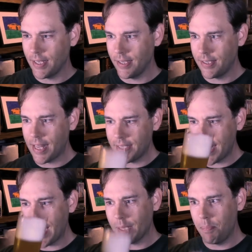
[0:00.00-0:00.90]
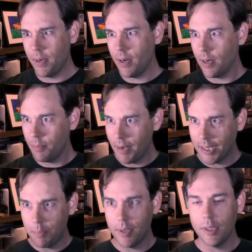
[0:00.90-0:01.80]
to stack the beer,
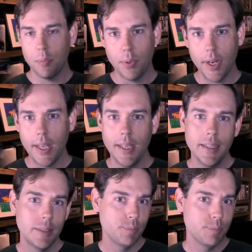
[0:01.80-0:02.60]
make the beer look pretty,